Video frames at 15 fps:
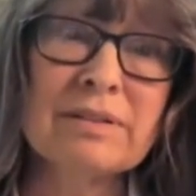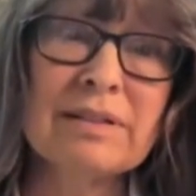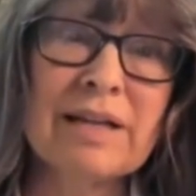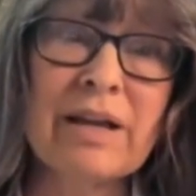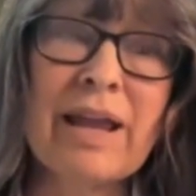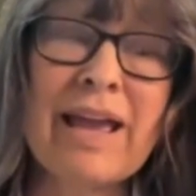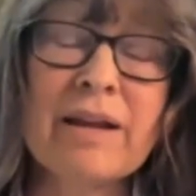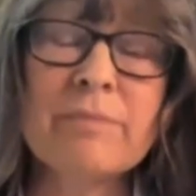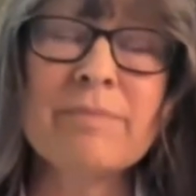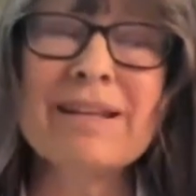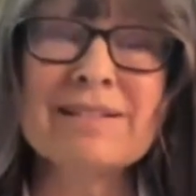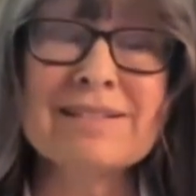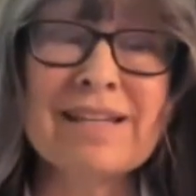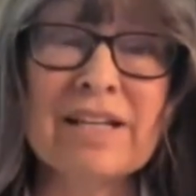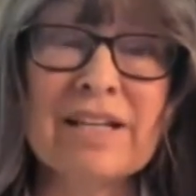I had him at
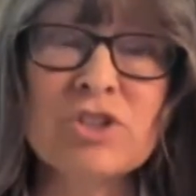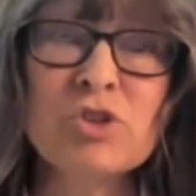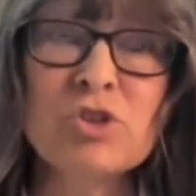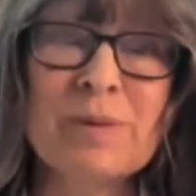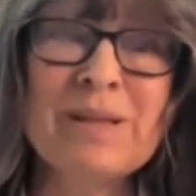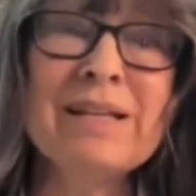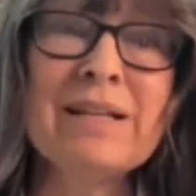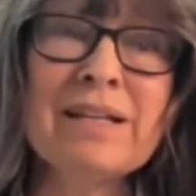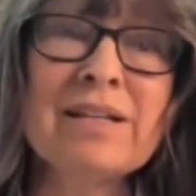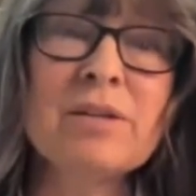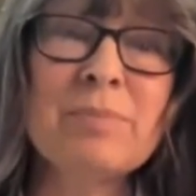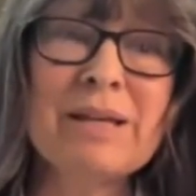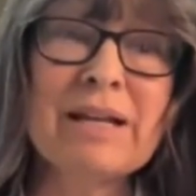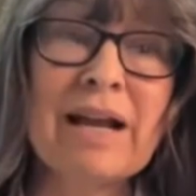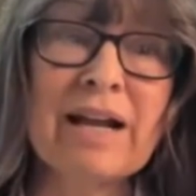his age group. He needed
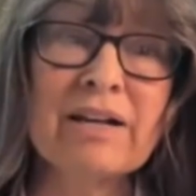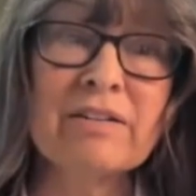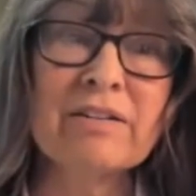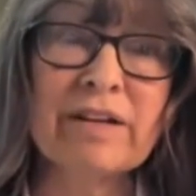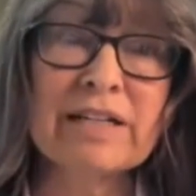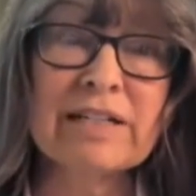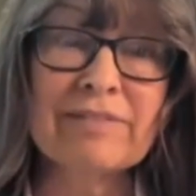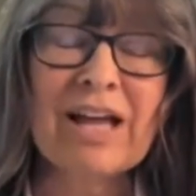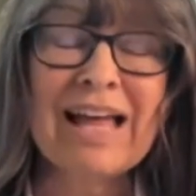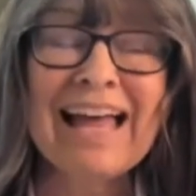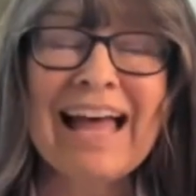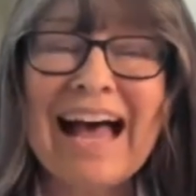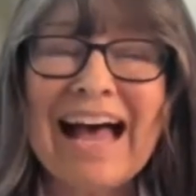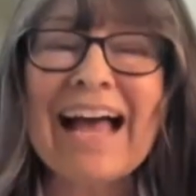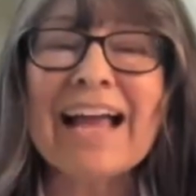to be at a higher grade level.
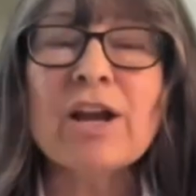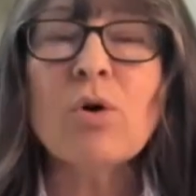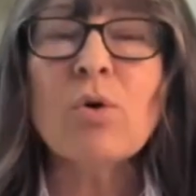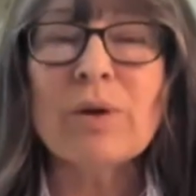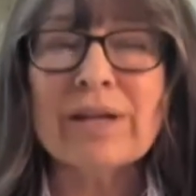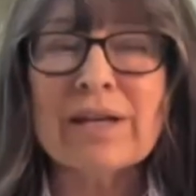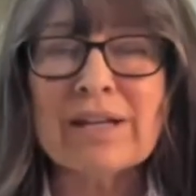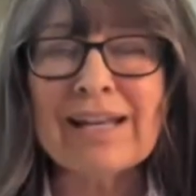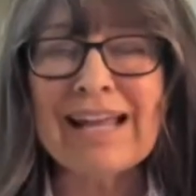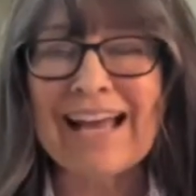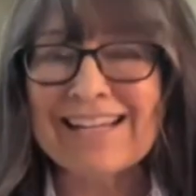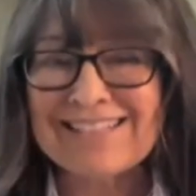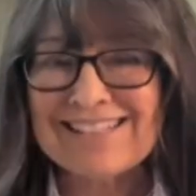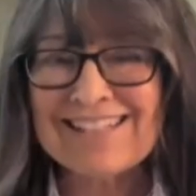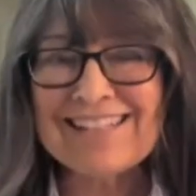I go in,
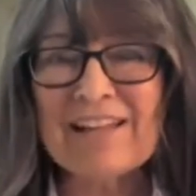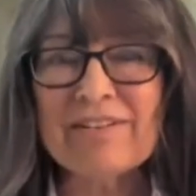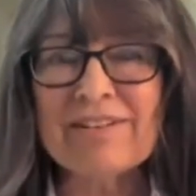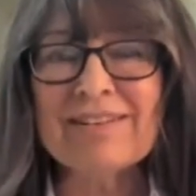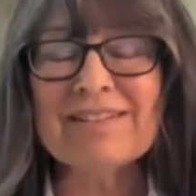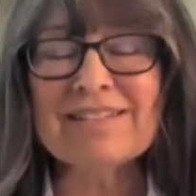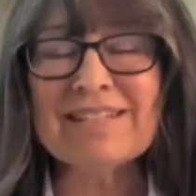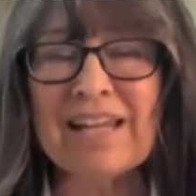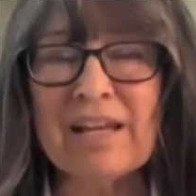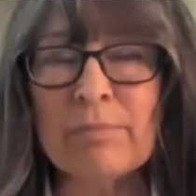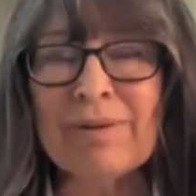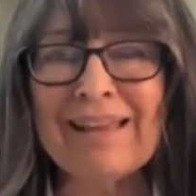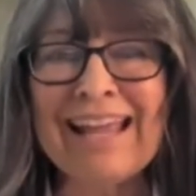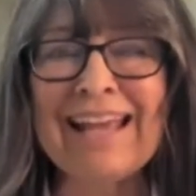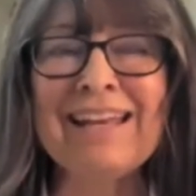I sit down at the
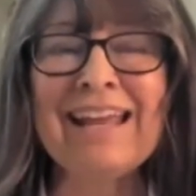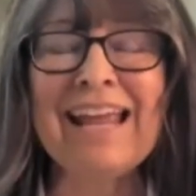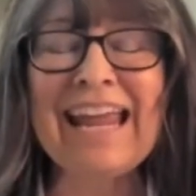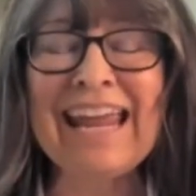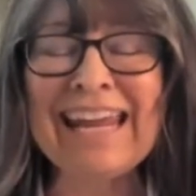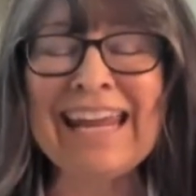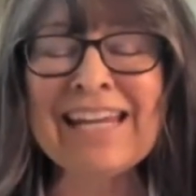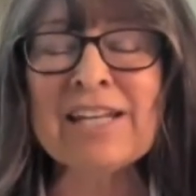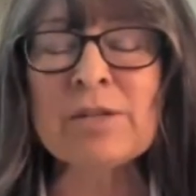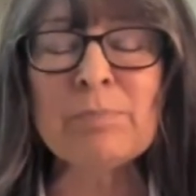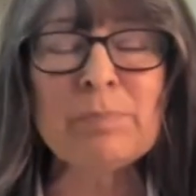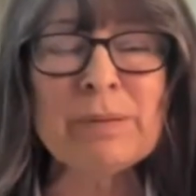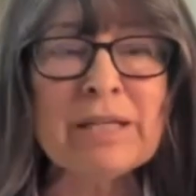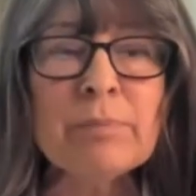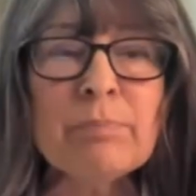table, and 8
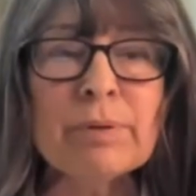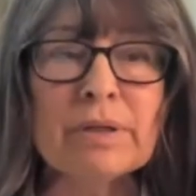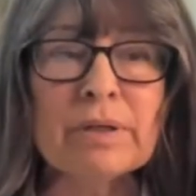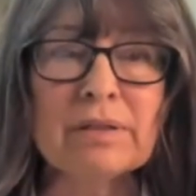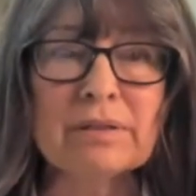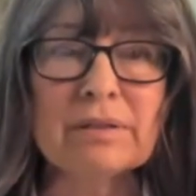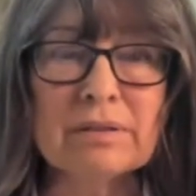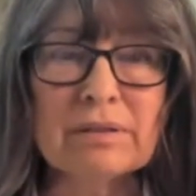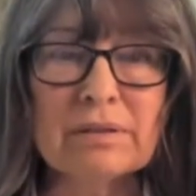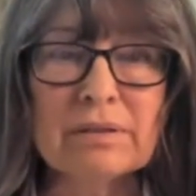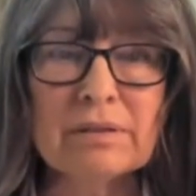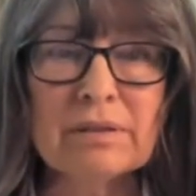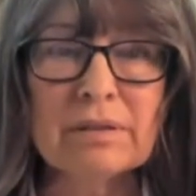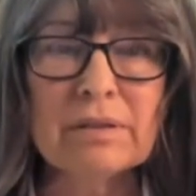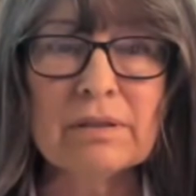people
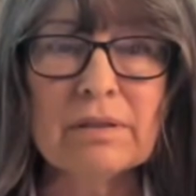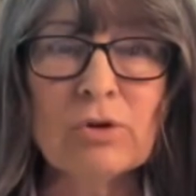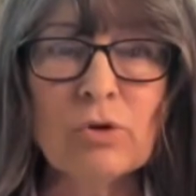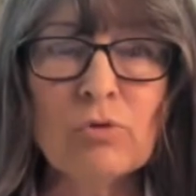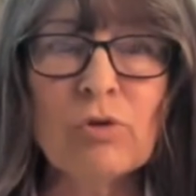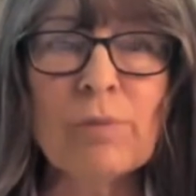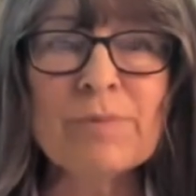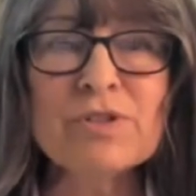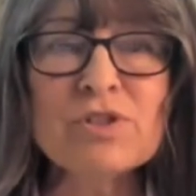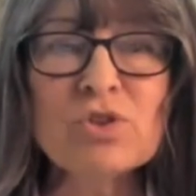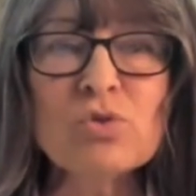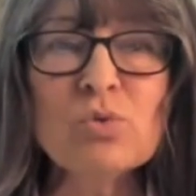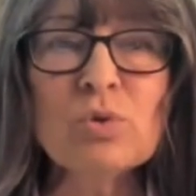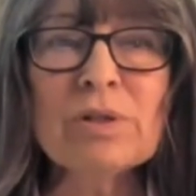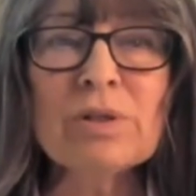from the
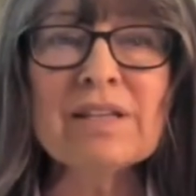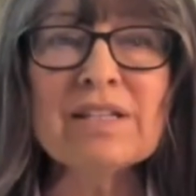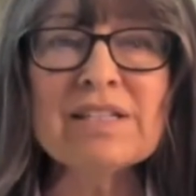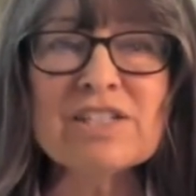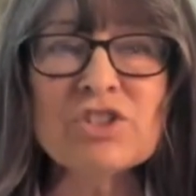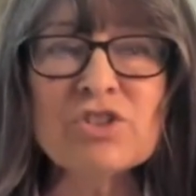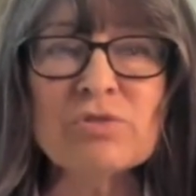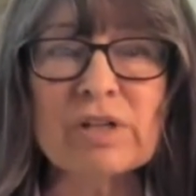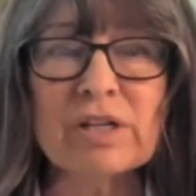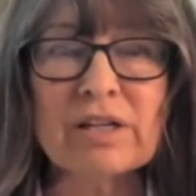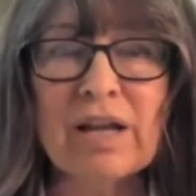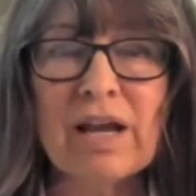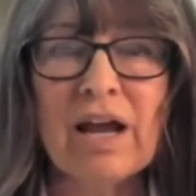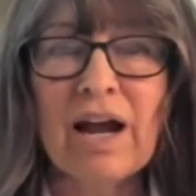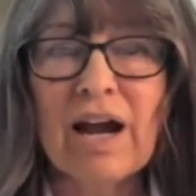school and the district
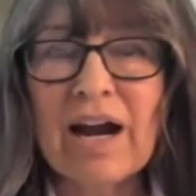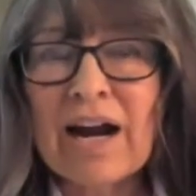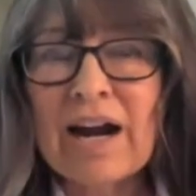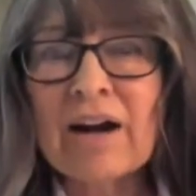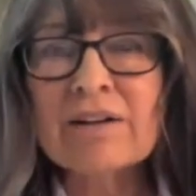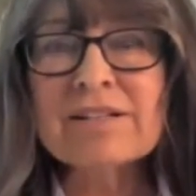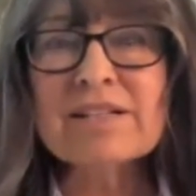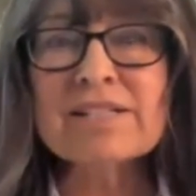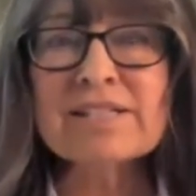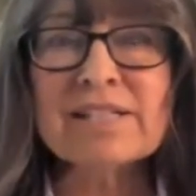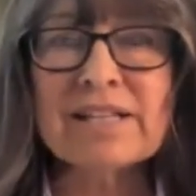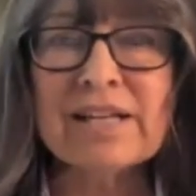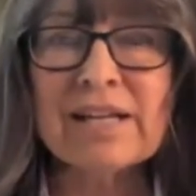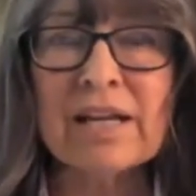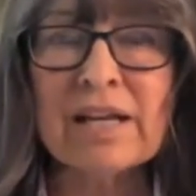are
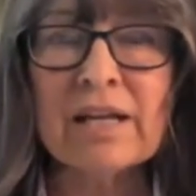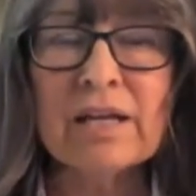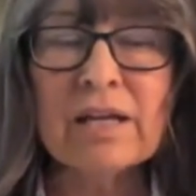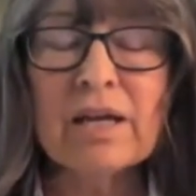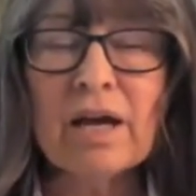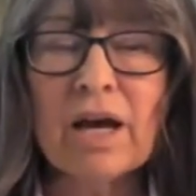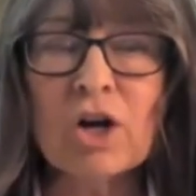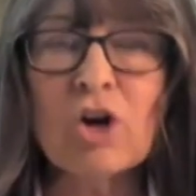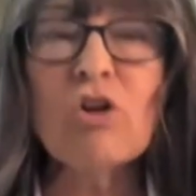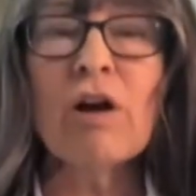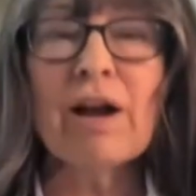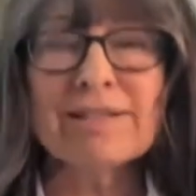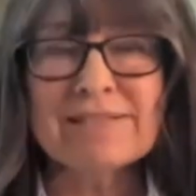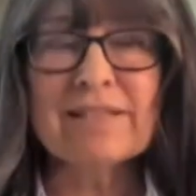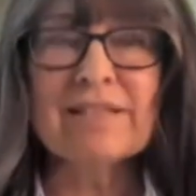sitting
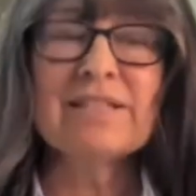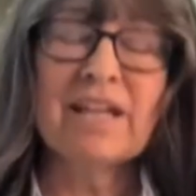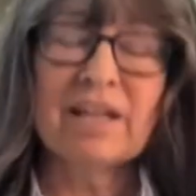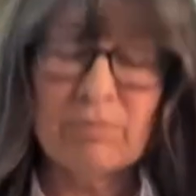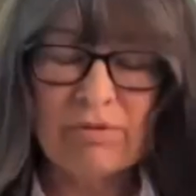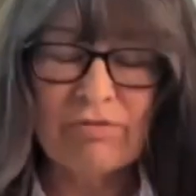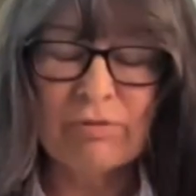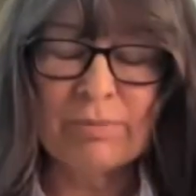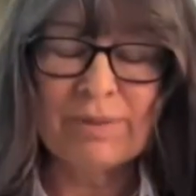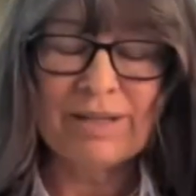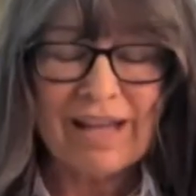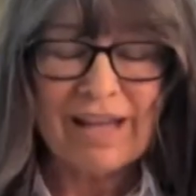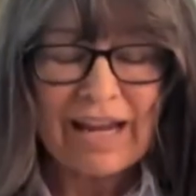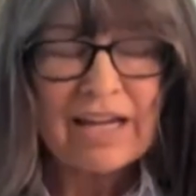across the table from me.